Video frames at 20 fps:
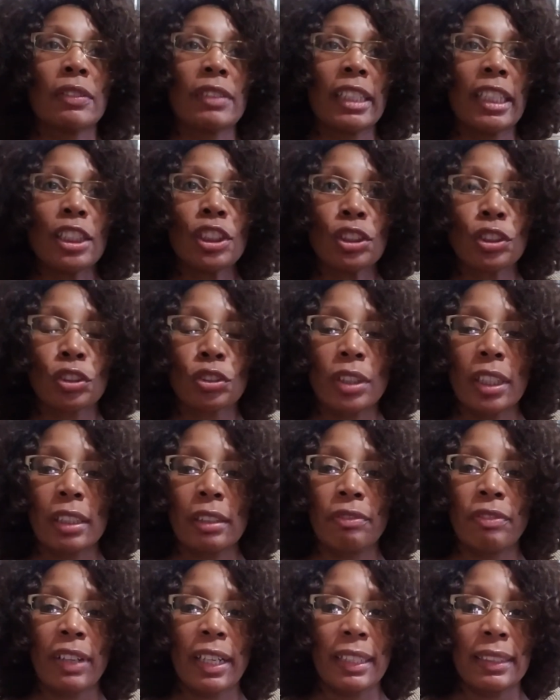Yes, you're trying to
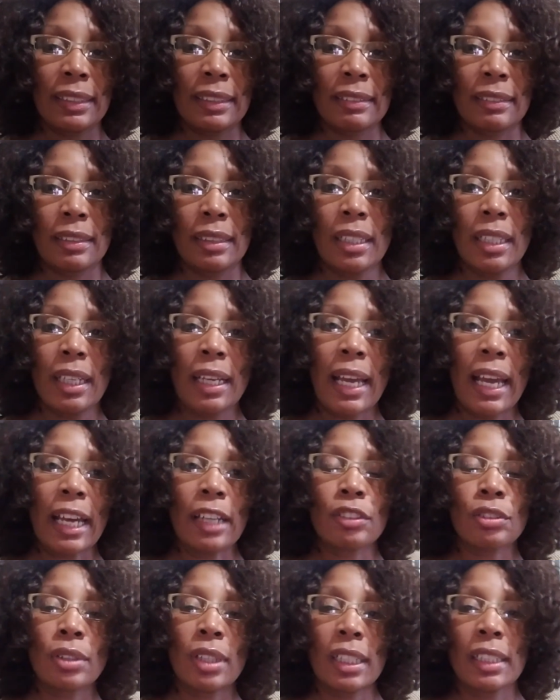find these how
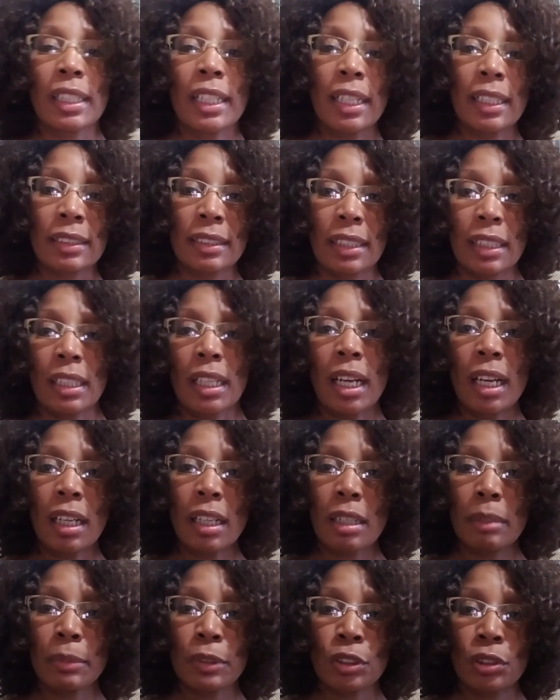to unlock the
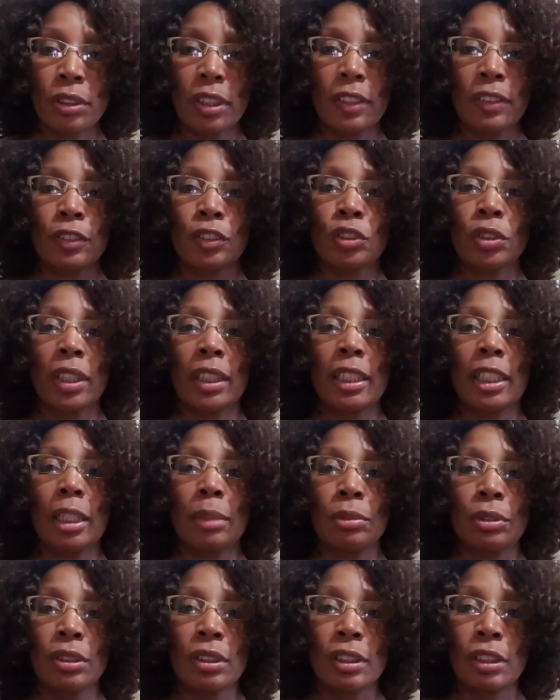lock, but you're also trying to come
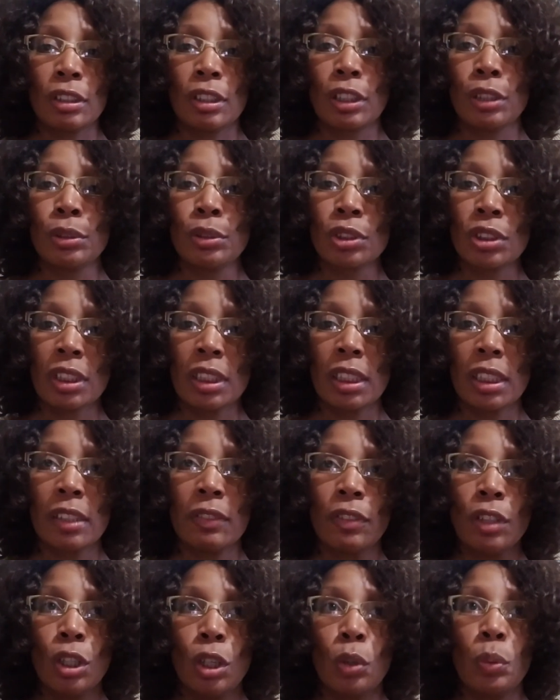to the conclusion
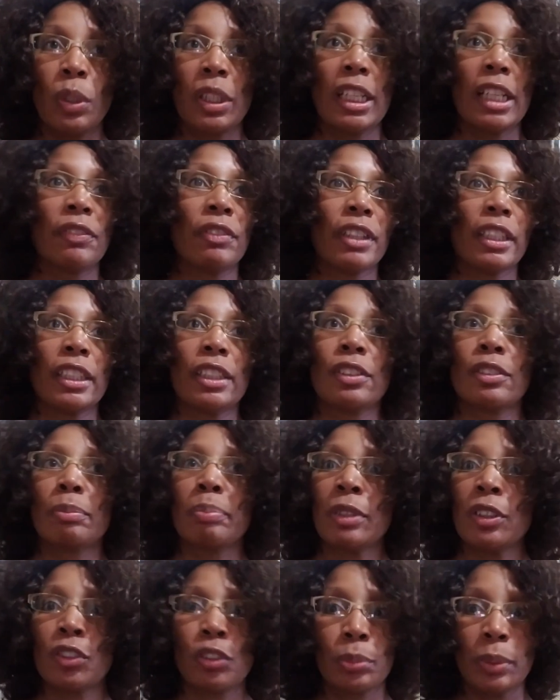of whatever it is
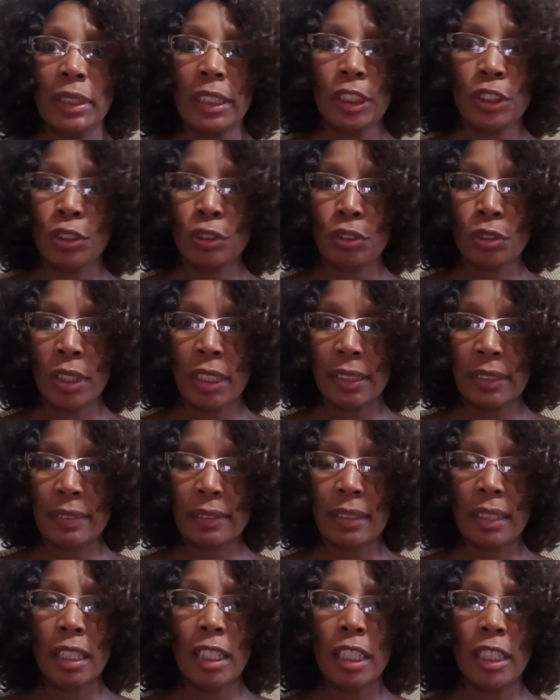mystery that you're trying to
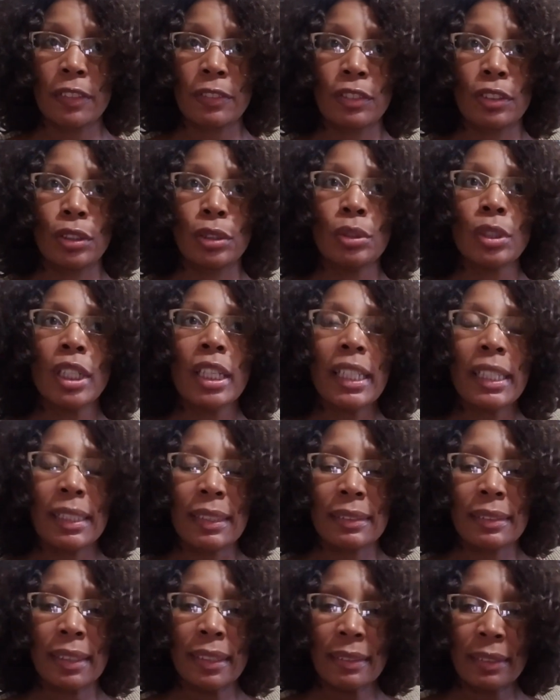solve. So
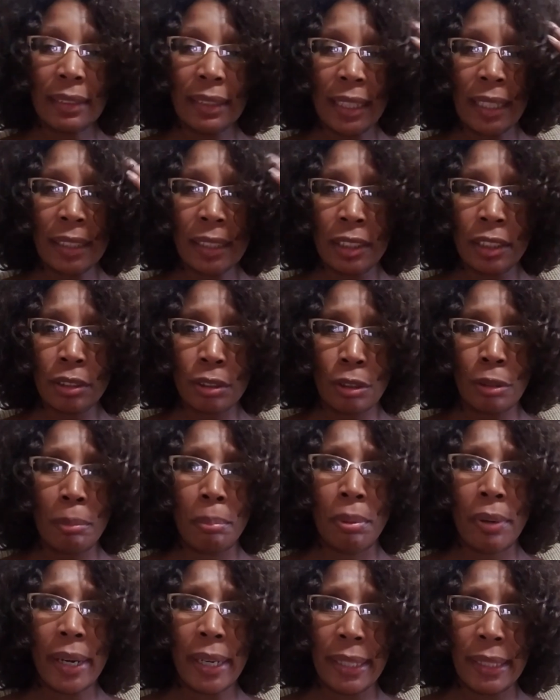it takes an analytical
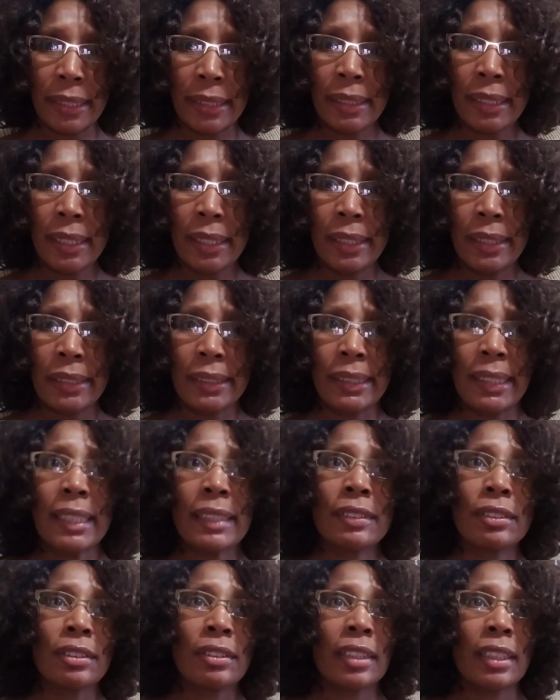brain.
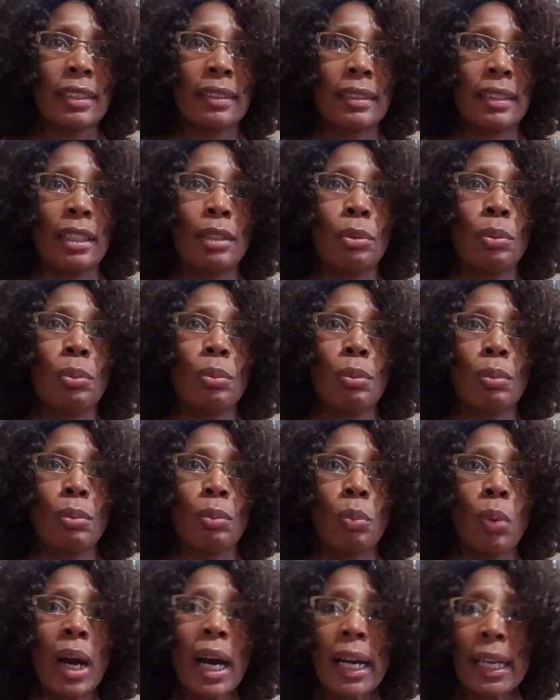Yes, it takes a
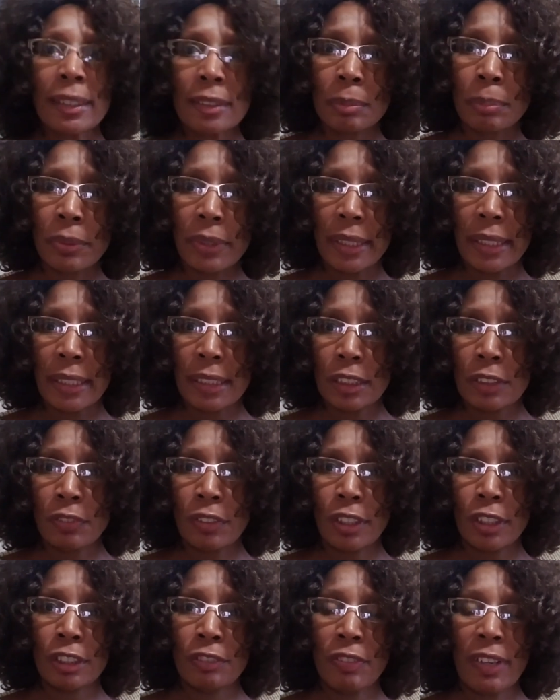wise brain as
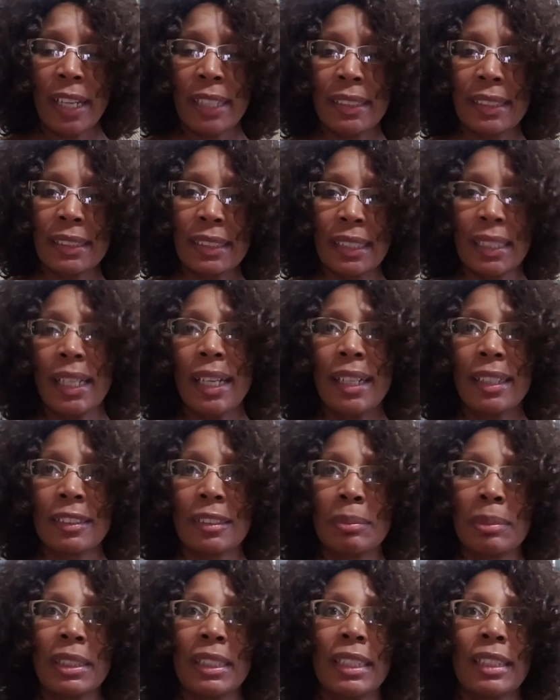far as finding the locks,
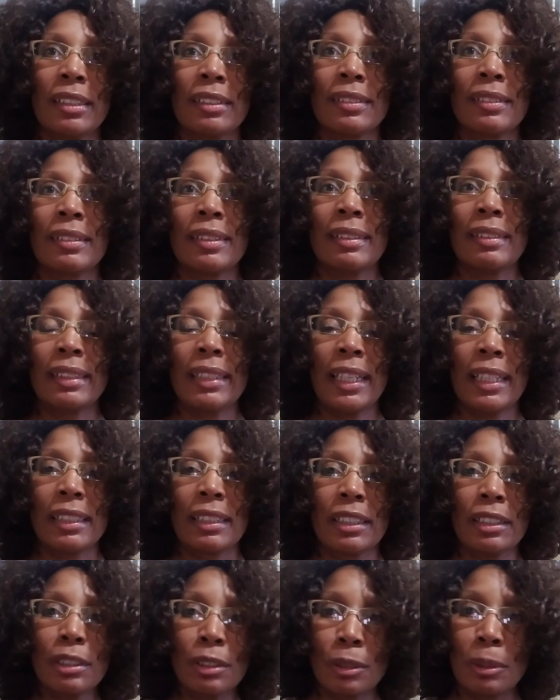but then it also takes an
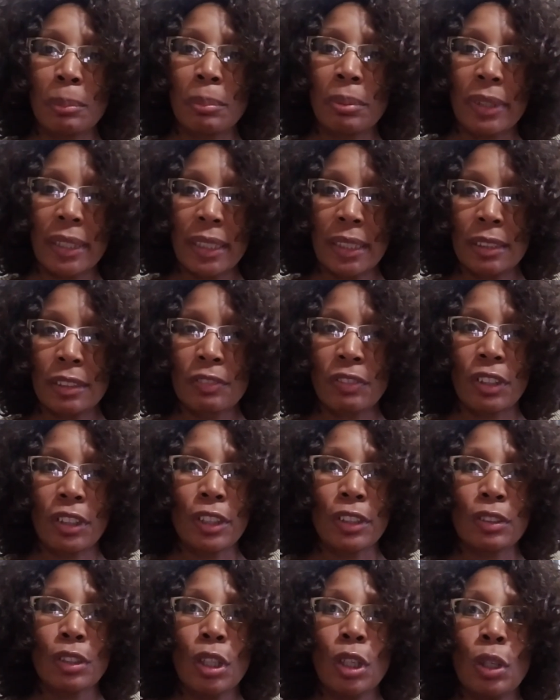analytical brain as far
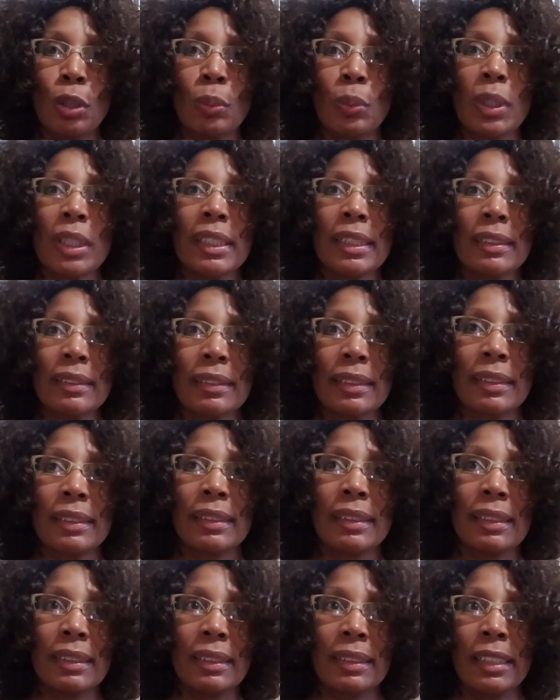as what is it
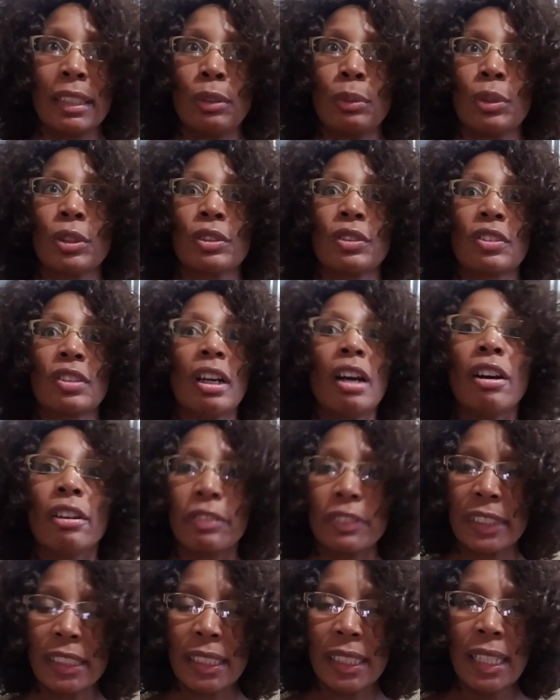that we're
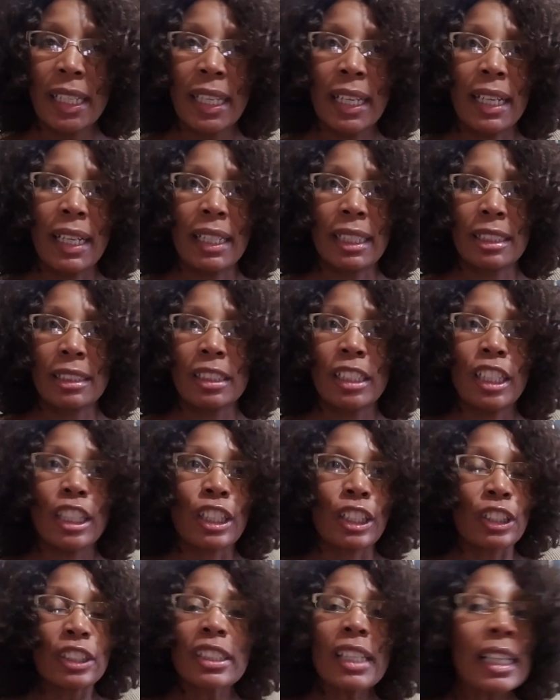solving.
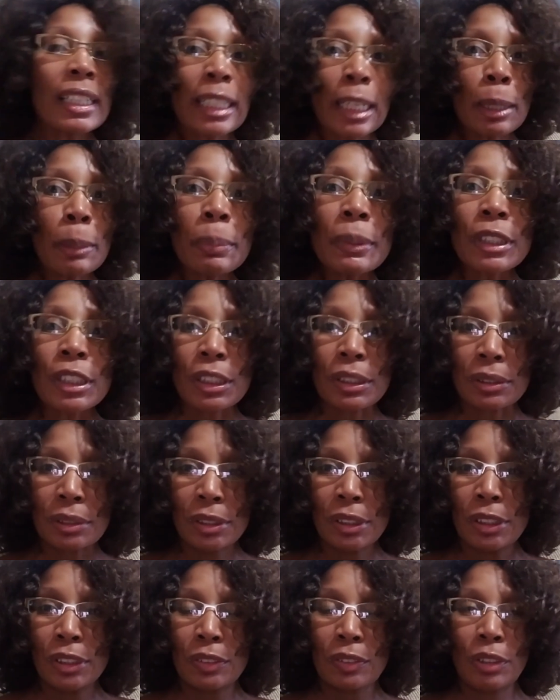They're not helping you.
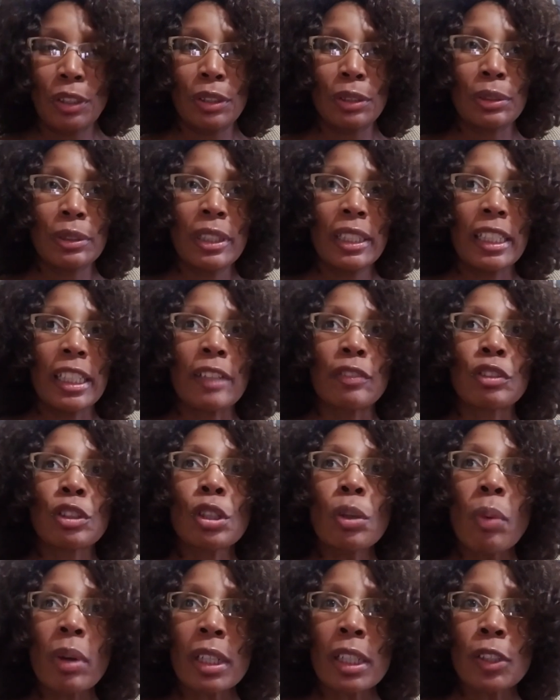So if
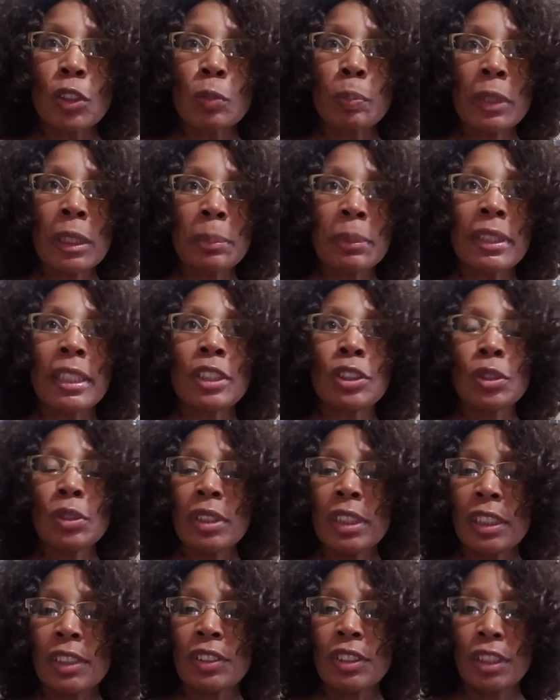you're one of those people that you
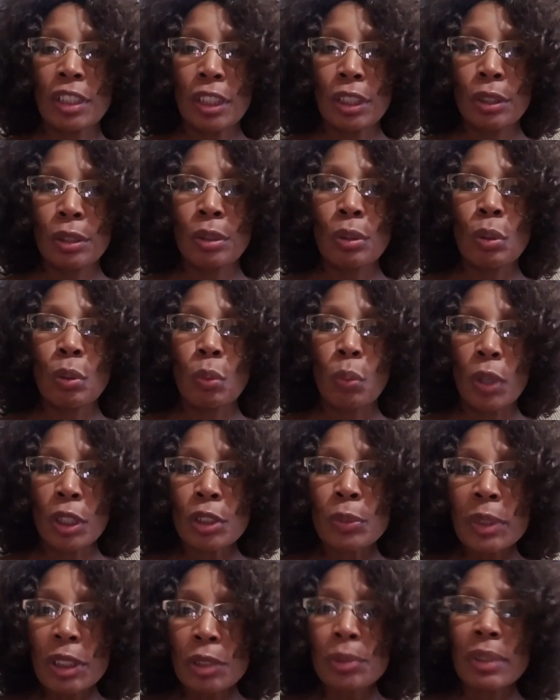need to know, what
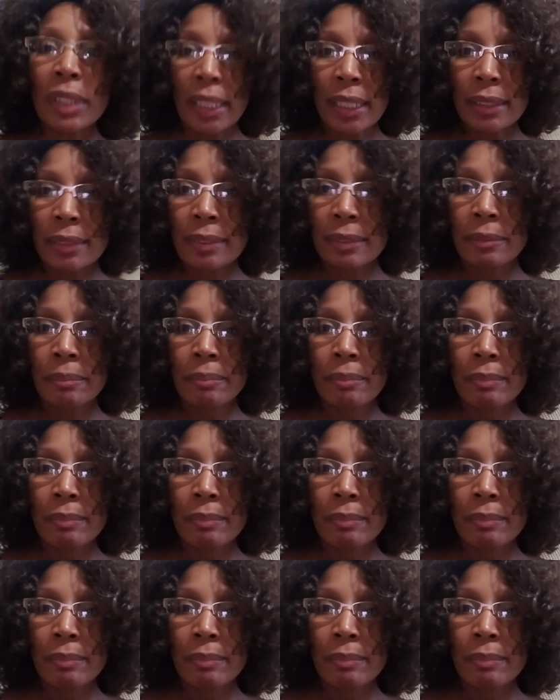do we do next?